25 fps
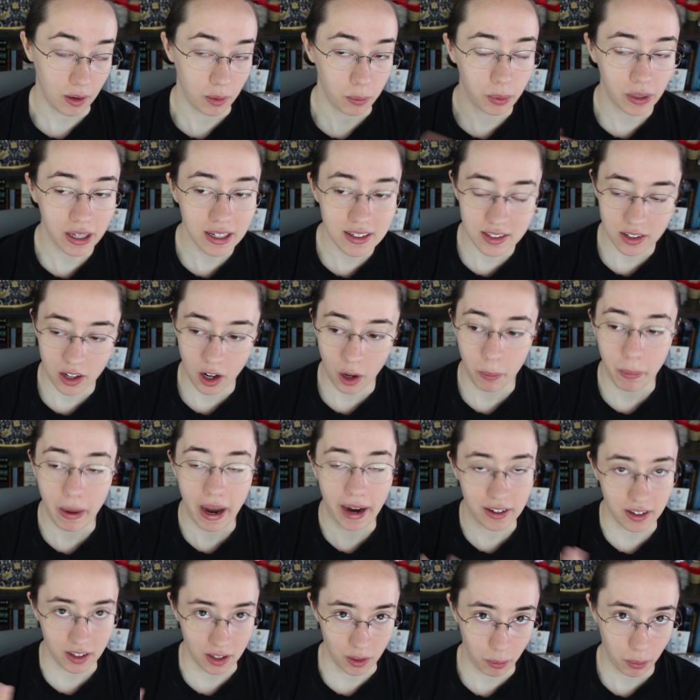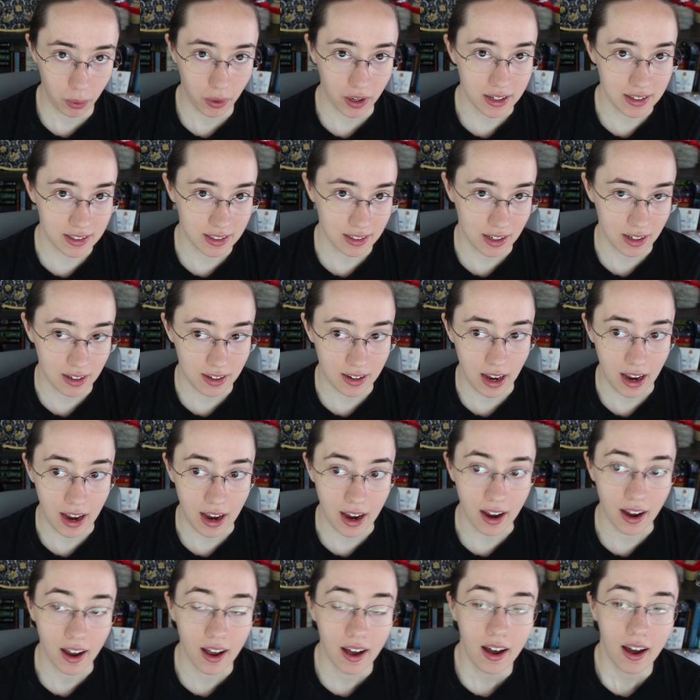It brings it all back to the present
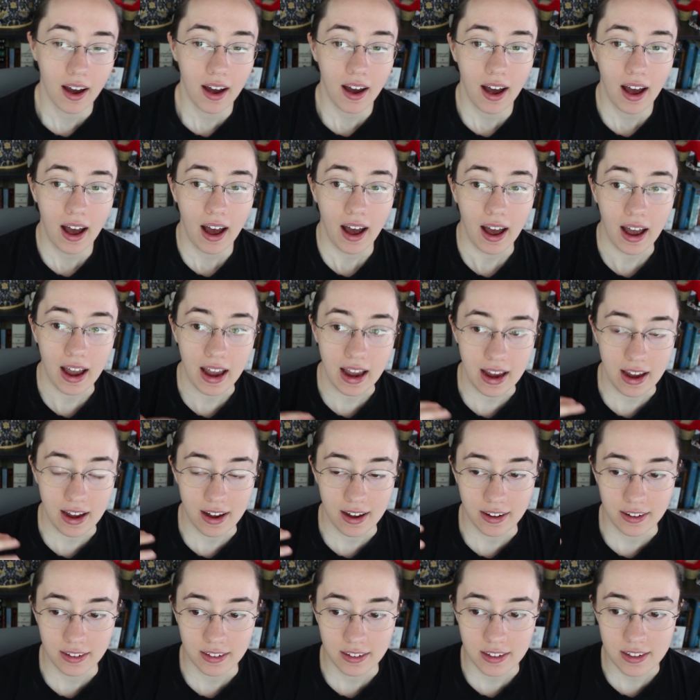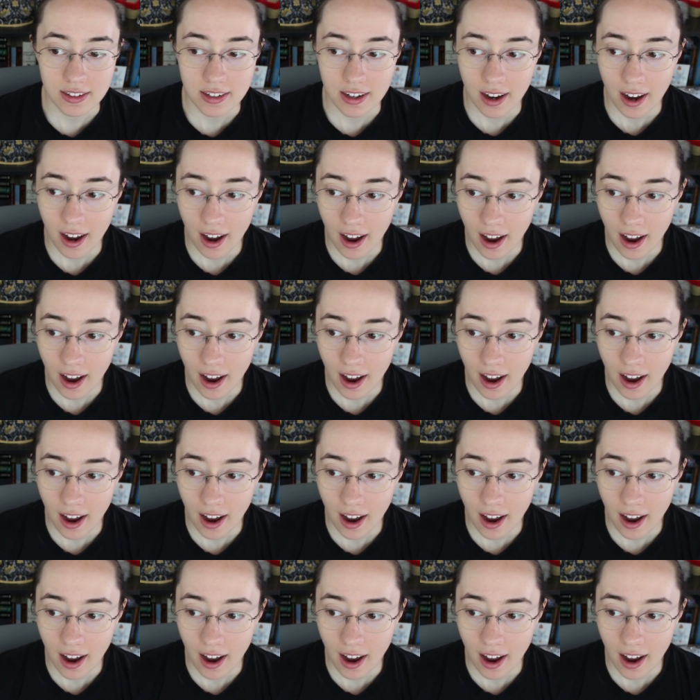day and